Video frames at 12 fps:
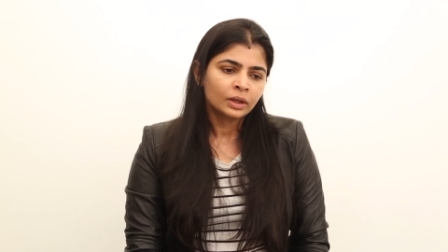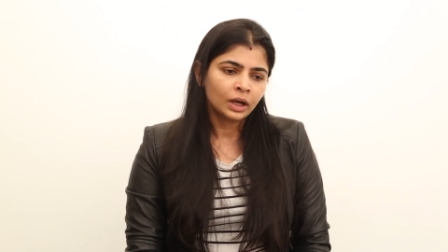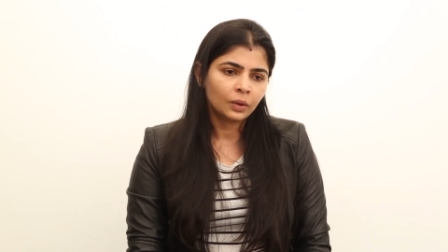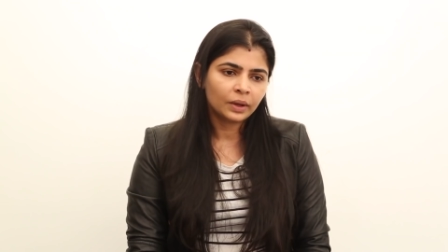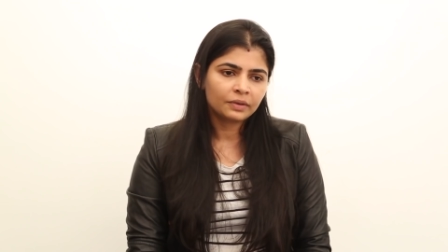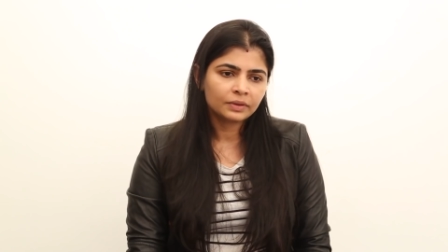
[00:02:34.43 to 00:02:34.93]

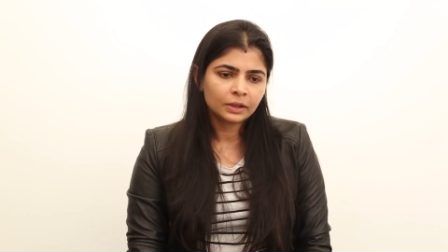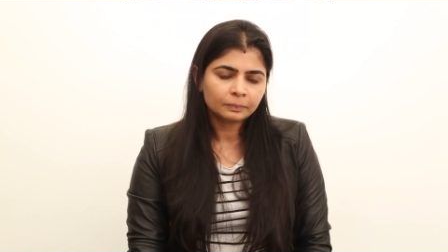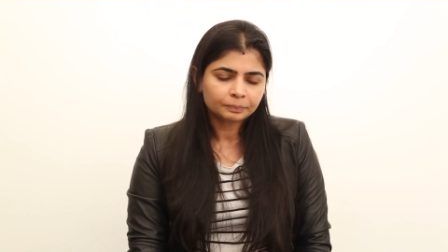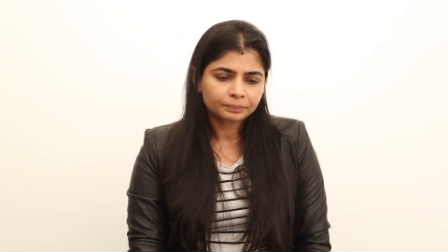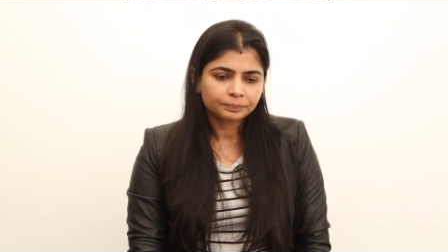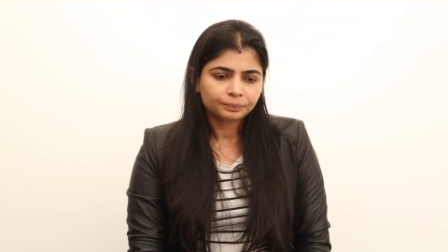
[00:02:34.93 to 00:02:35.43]
However,
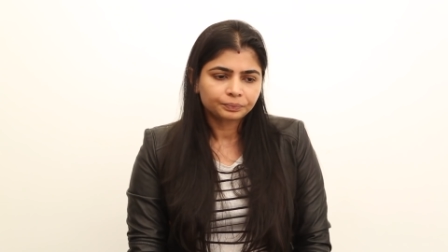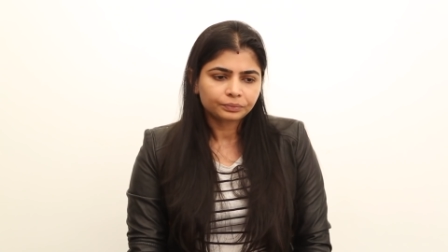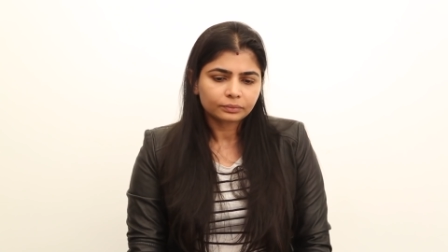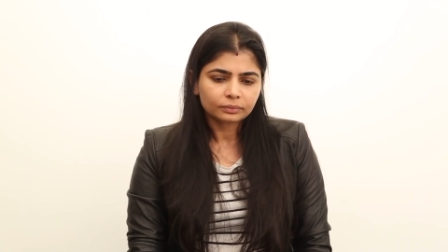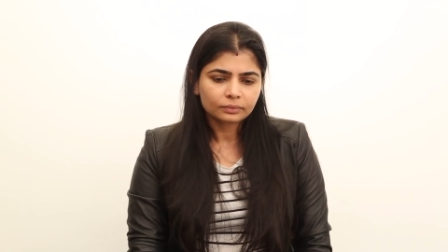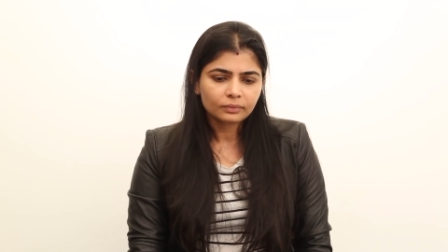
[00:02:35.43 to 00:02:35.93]

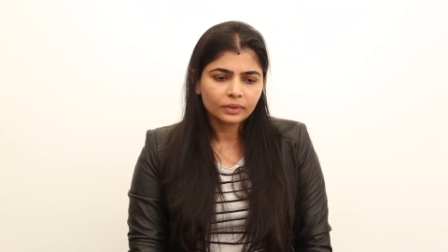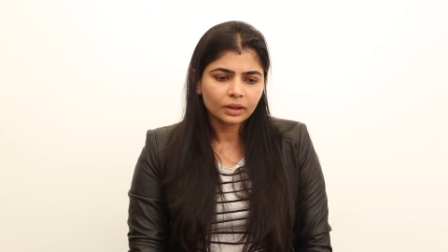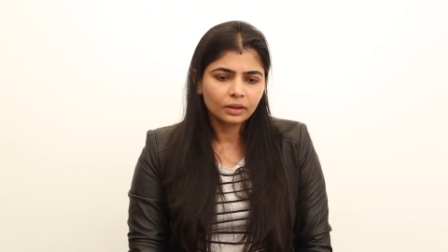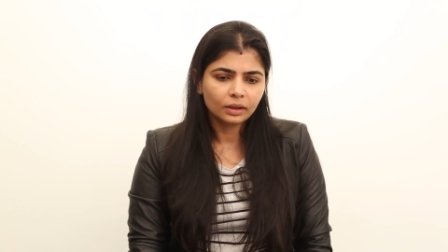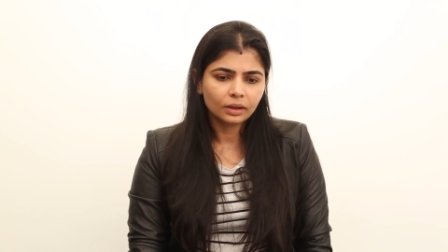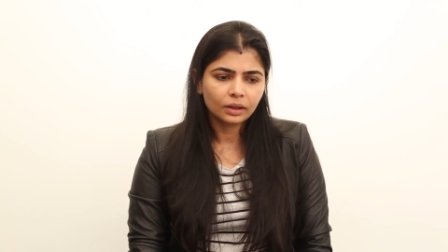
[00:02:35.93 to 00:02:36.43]

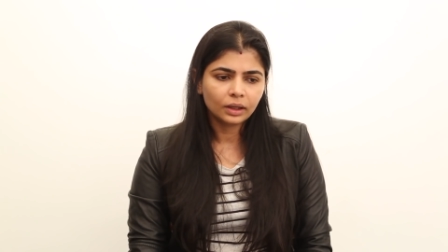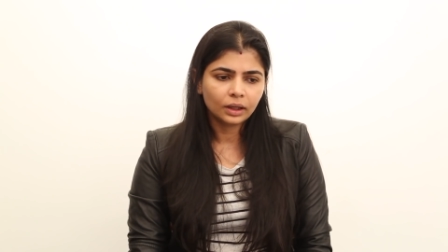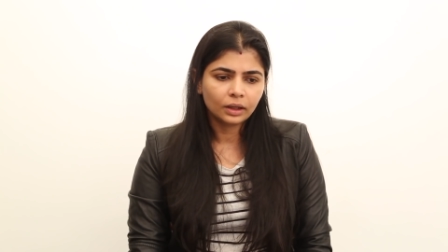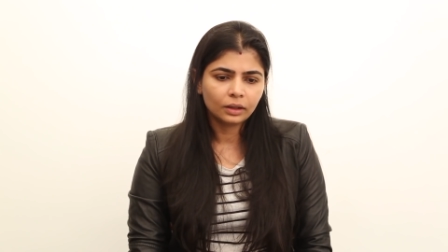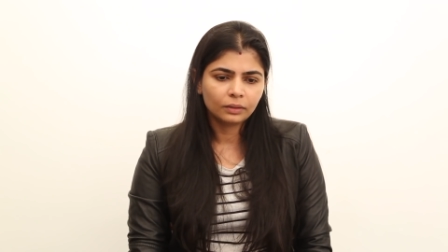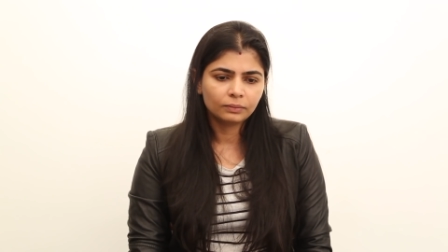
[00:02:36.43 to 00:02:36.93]

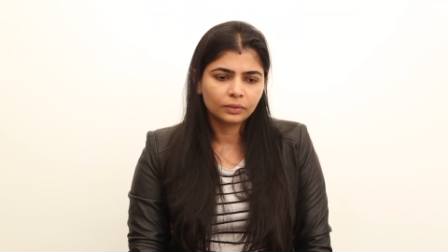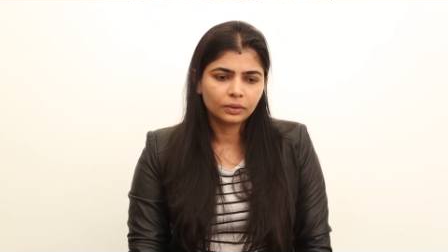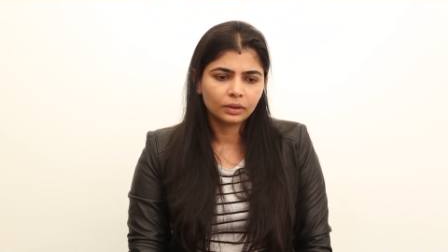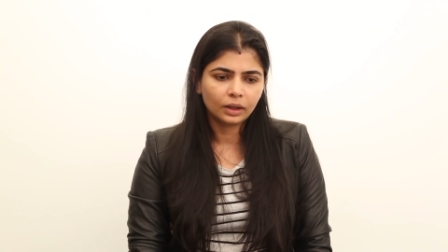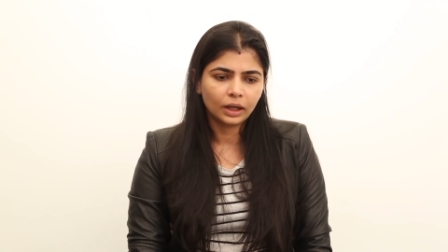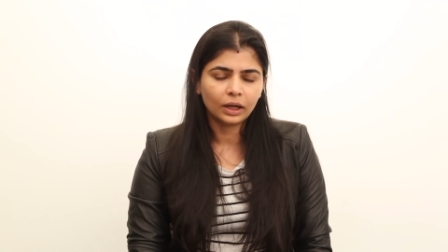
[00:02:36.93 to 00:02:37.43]
uh,
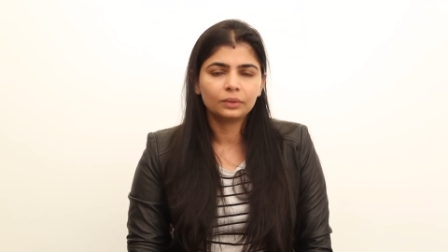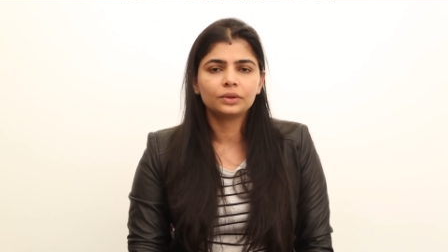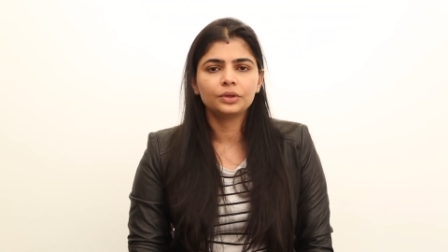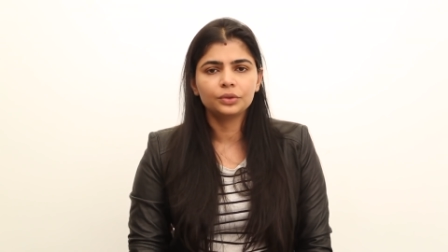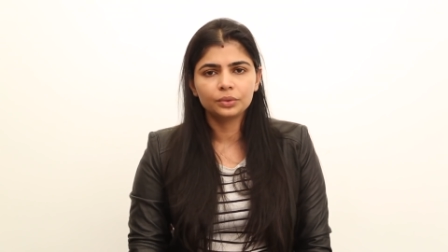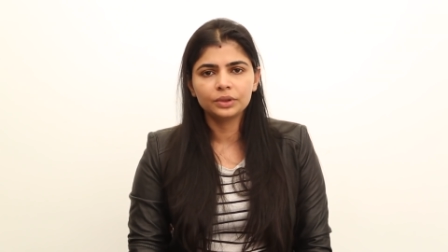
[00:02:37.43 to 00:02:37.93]
how
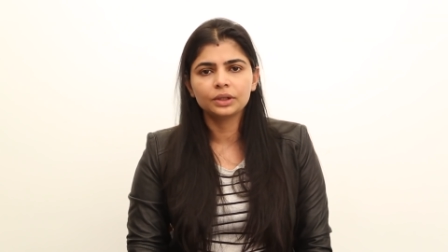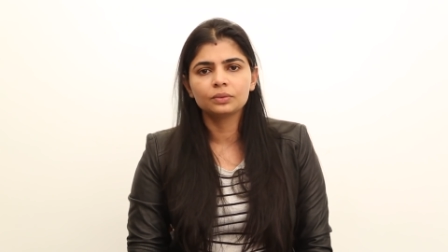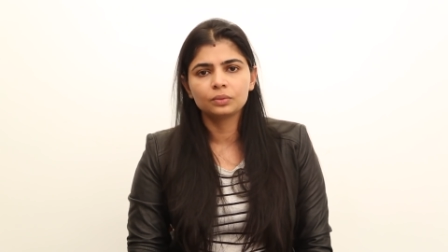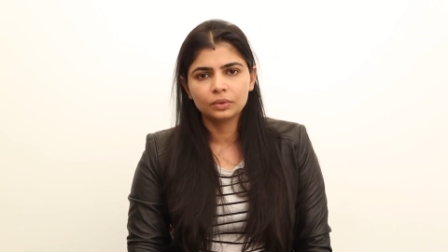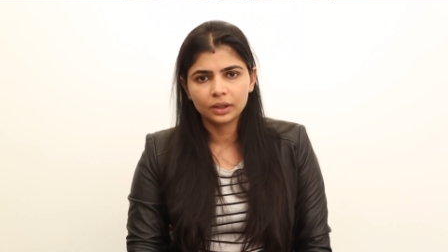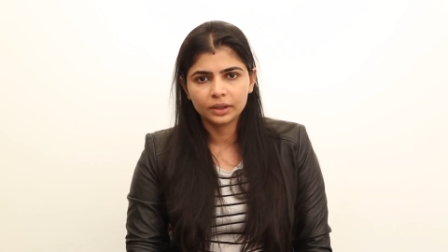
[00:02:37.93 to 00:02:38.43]
the
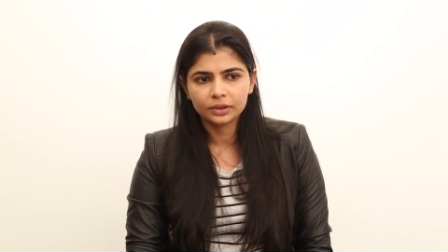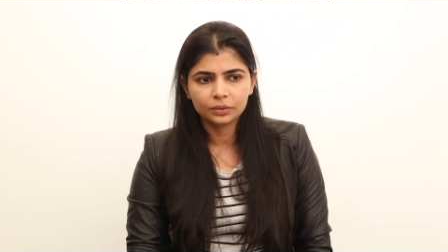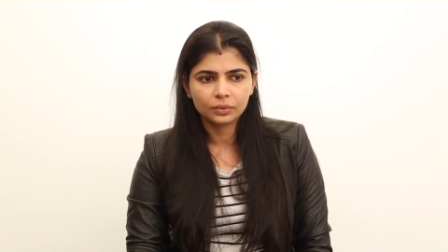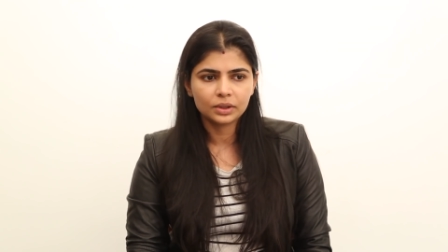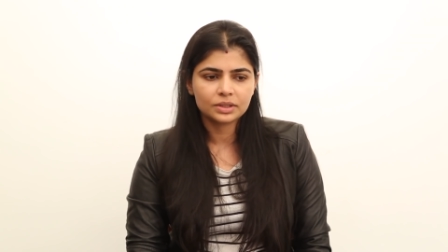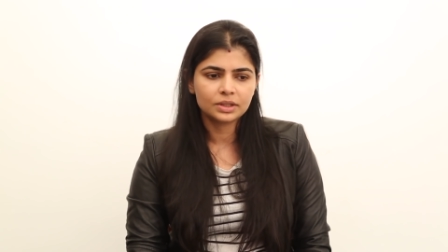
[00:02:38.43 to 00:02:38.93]
union worked
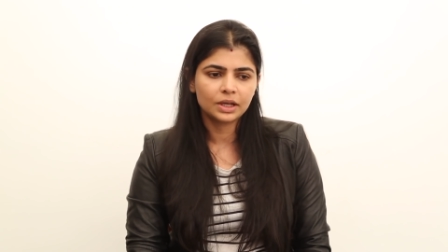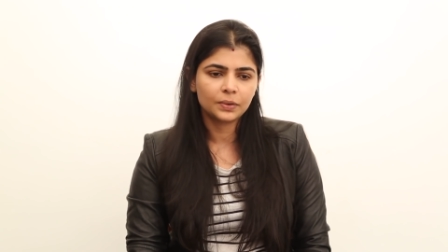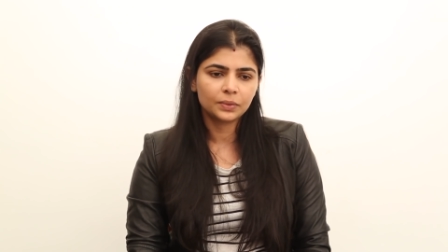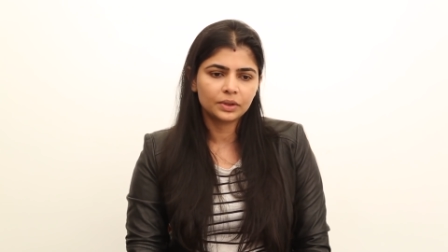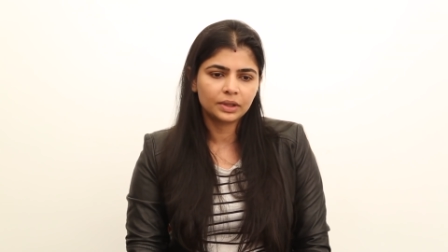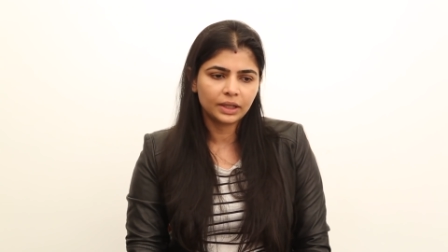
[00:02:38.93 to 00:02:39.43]
was they
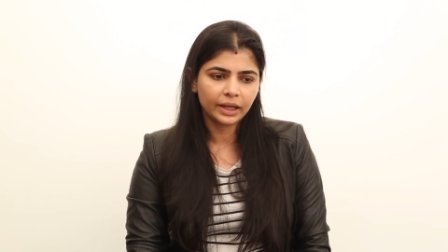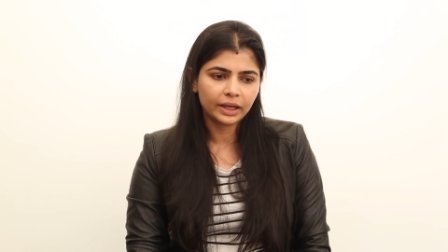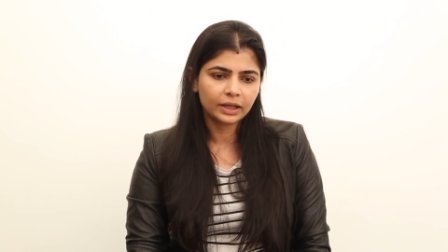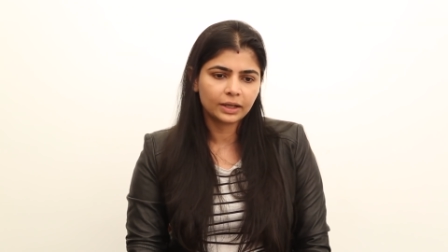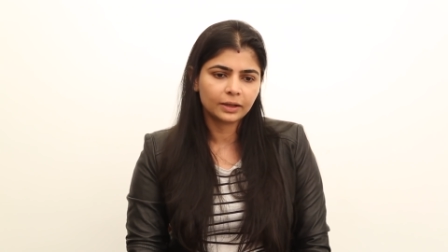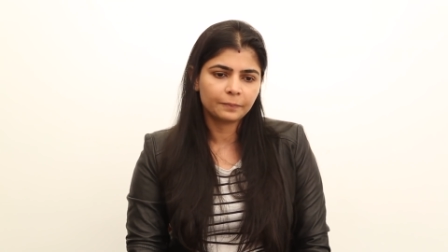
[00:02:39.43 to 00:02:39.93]
would
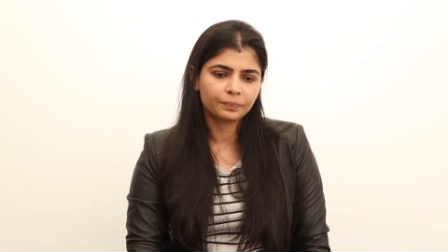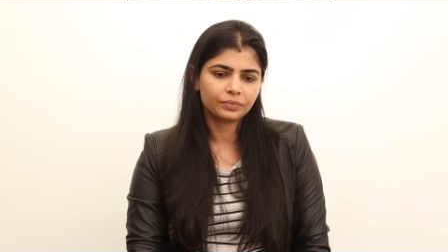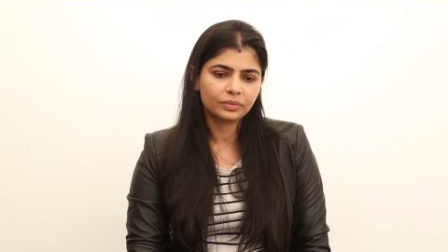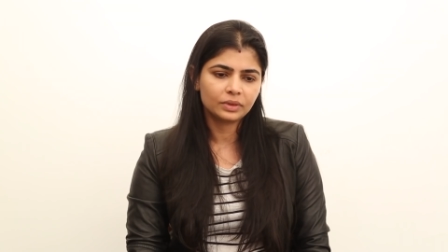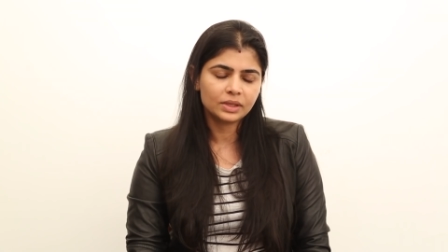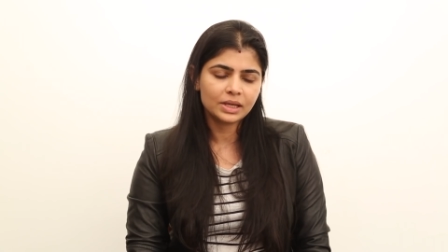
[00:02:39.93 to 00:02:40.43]
take
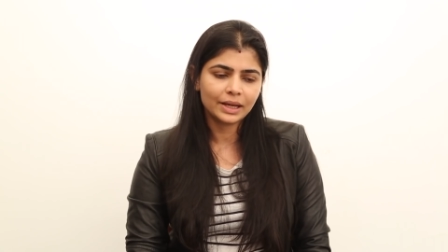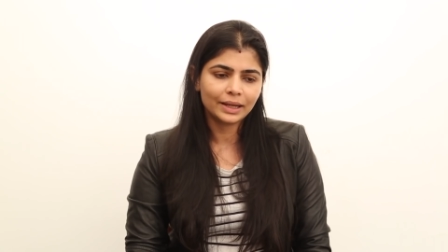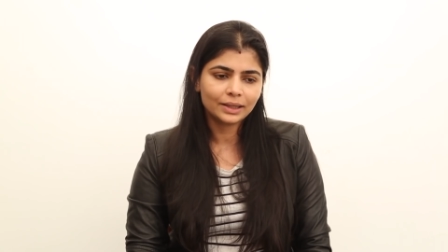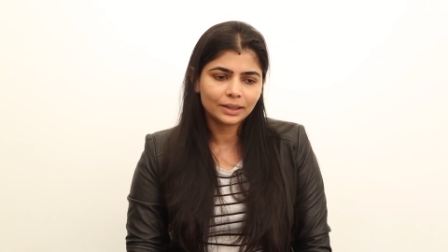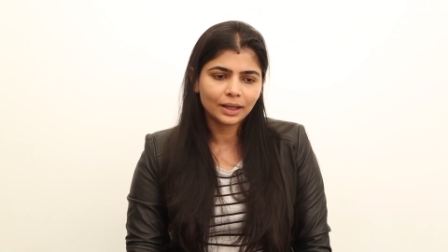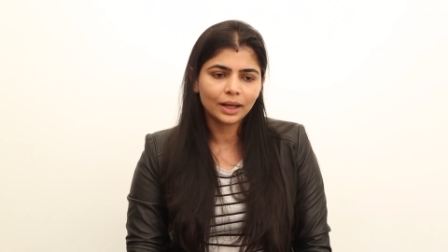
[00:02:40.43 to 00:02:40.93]
the
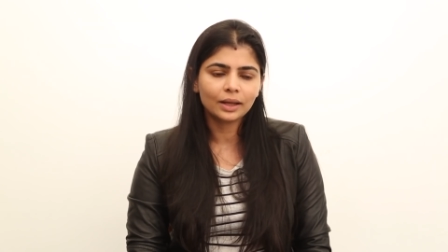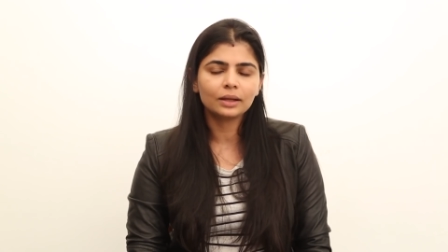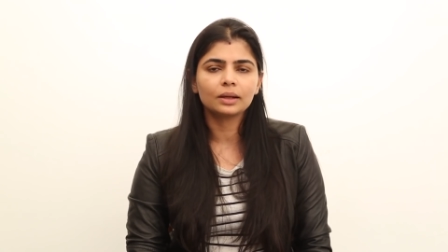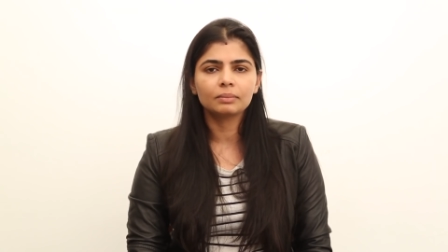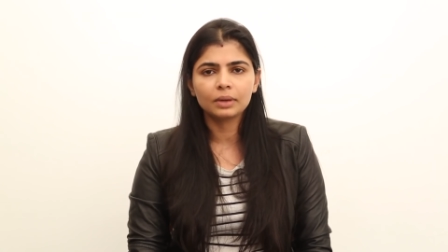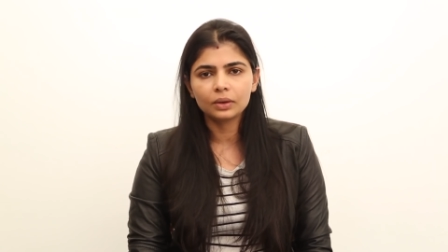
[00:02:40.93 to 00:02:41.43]
entire
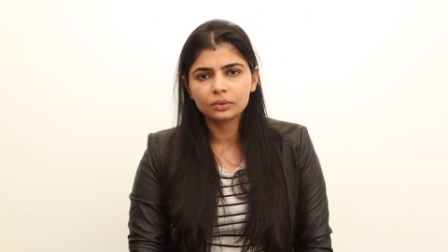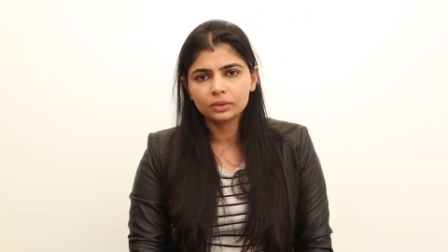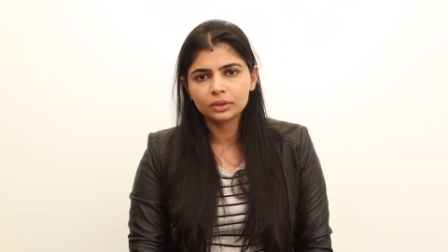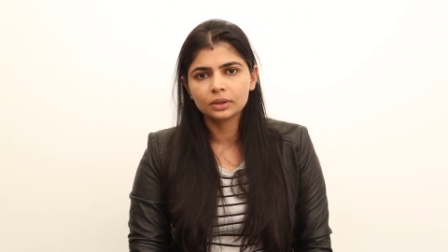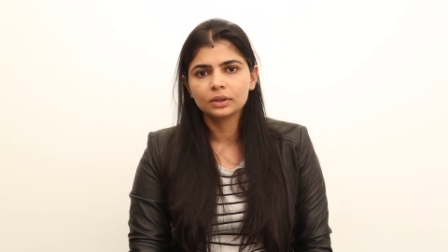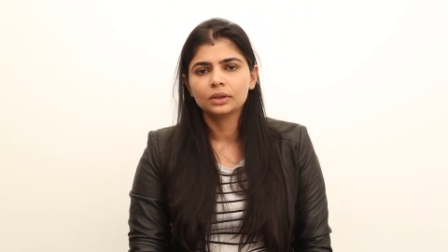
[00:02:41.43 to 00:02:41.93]
amount